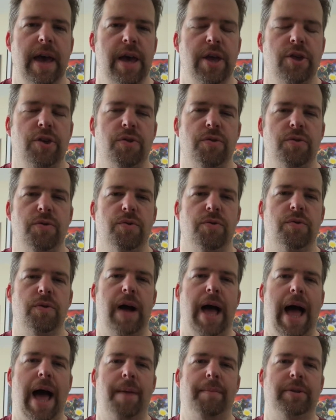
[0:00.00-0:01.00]
So
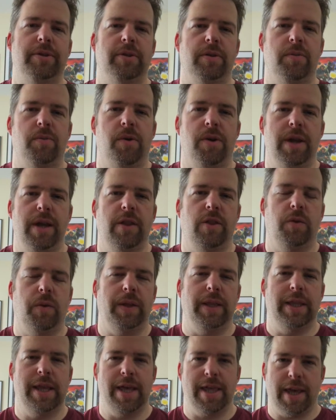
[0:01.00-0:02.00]
Amazon wanted
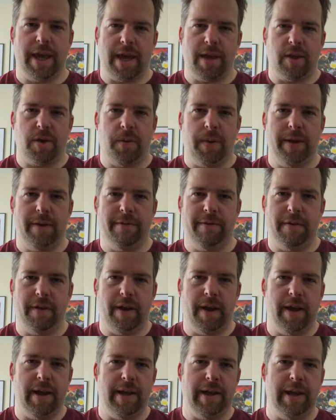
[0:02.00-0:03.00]
26 quid for
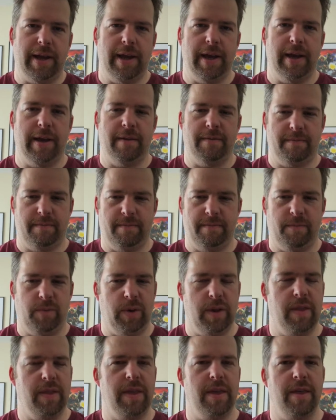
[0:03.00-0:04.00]

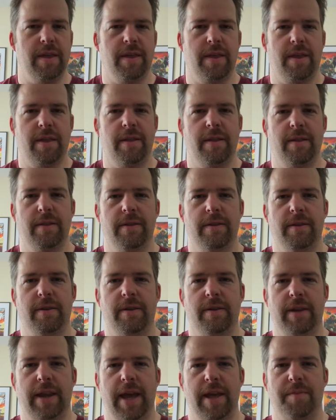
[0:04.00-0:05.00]
one of these
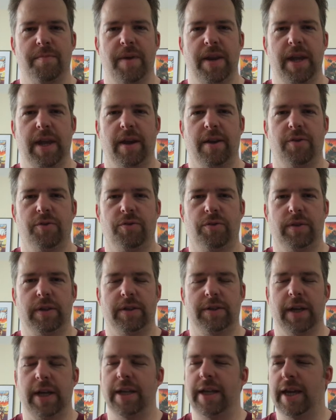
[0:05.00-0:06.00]
NES Mini
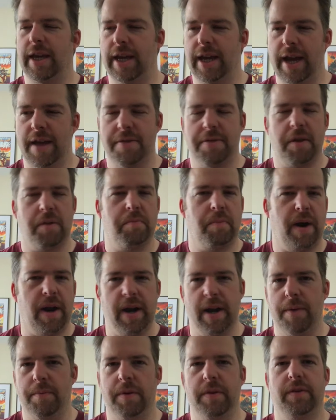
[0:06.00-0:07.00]
controllers, and you can get
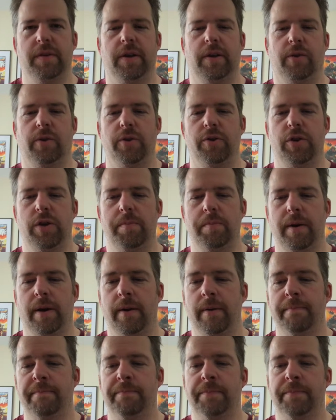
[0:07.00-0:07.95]
third-party ones that are a lot cheaper.